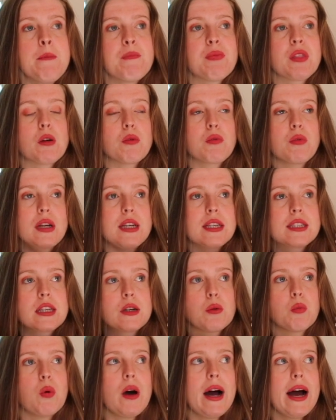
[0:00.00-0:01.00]
the
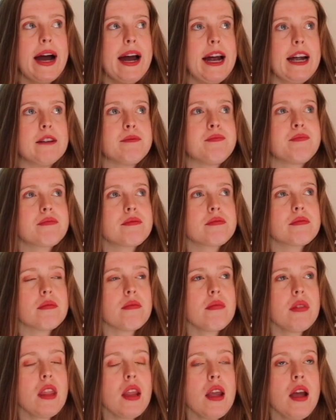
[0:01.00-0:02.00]
reason why
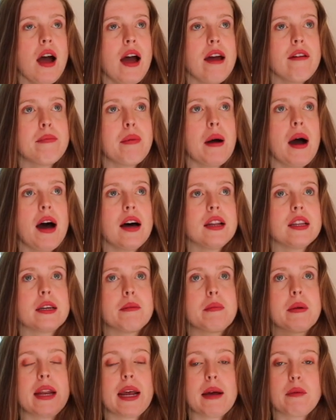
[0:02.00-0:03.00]
I've partly
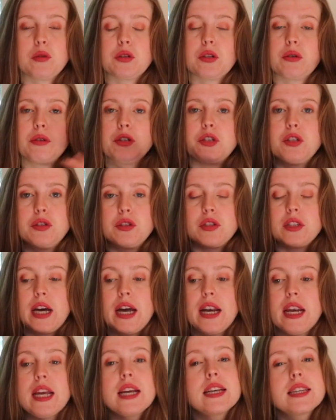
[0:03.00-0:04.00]
been able to reduce
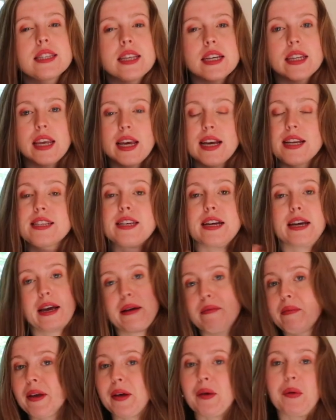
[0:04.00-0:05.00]
that is that yes, I
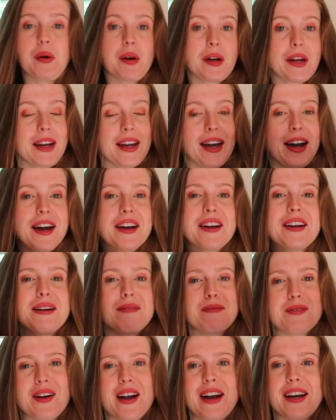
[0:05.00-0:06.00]
am working hard and
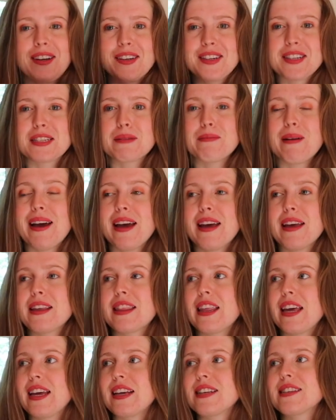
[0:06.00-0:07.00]
I'm trying not to spy at
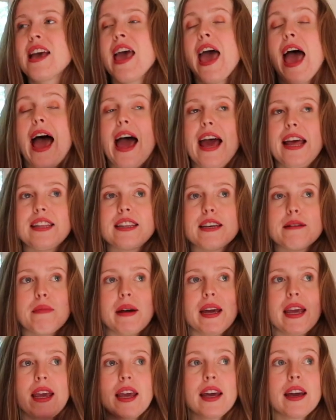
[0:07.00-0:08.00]
things, and that
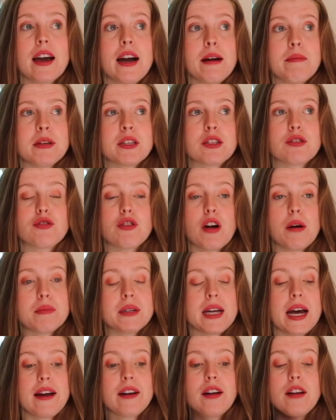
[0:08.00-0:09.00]
my income has dropped
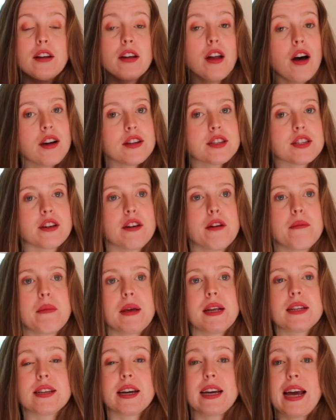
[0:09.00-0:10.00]
down a lot, so it
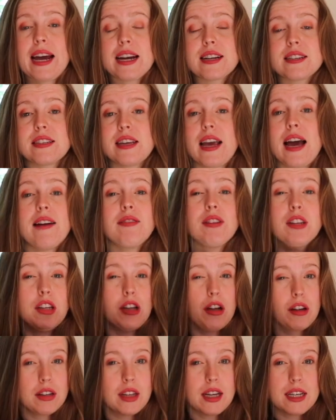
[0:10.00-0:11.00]
means I actually have a
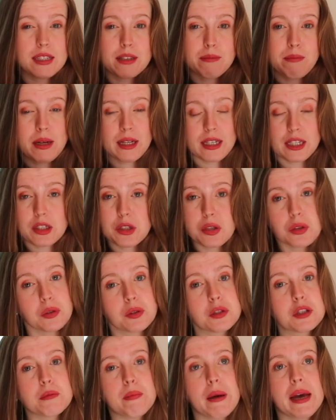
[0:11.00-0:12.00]
lot less money to
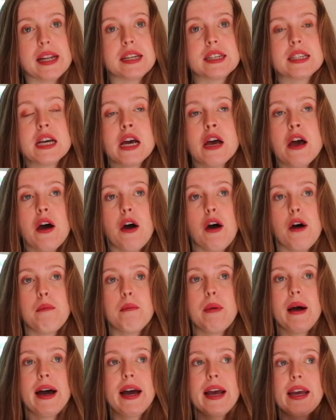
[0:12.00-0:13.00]
spend on
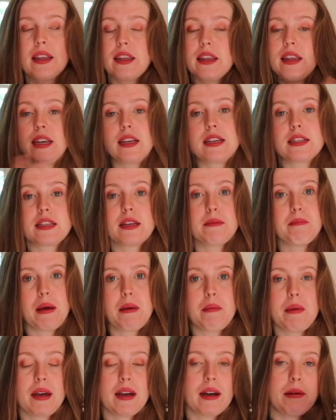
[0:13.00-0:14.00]
buying things that
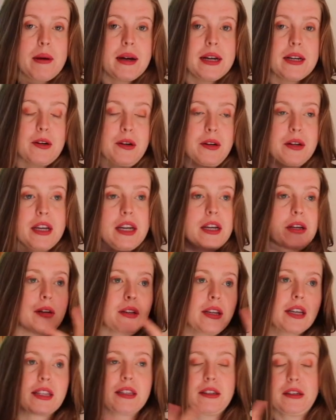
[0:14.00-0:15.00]
maybe I might not need, or
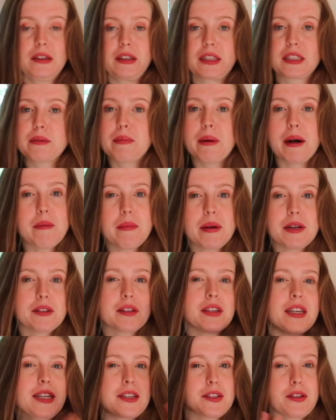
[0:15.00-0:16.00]
little experimental
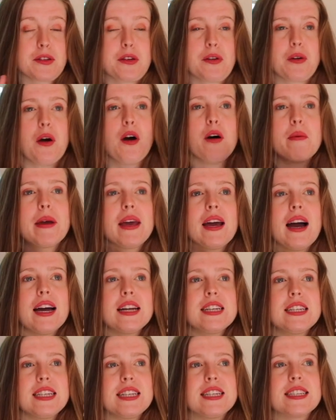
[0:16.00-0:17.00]
things or new hobby
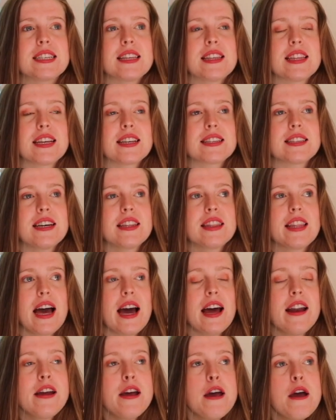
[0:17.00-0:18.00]
ideas and things like
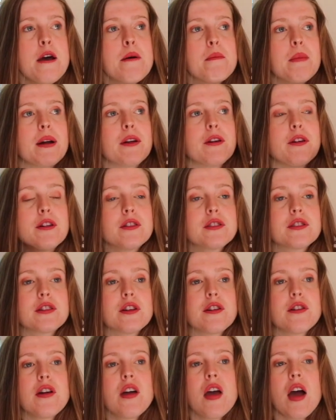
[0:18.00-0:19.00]
that. But
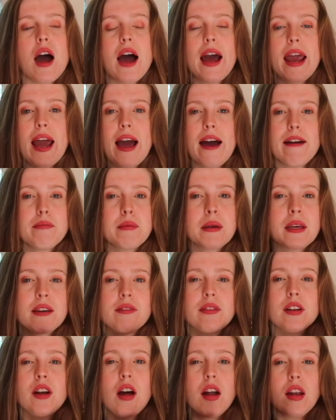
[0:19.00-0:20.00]
also I have been
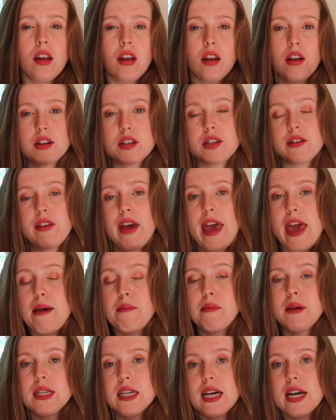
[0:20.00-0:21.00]
given a lot of
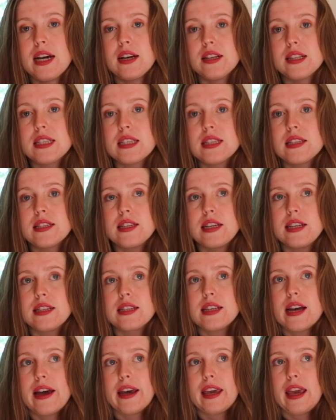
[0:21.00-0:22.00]
hand-me-downs
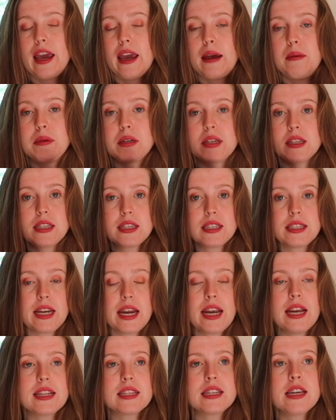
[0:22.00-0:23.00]
since I came to the
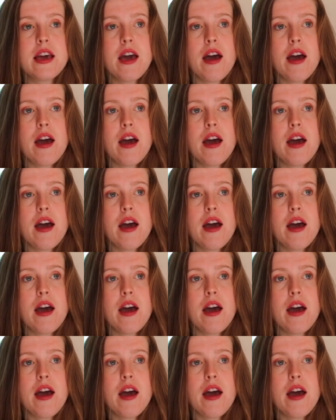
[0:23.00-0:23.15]
States,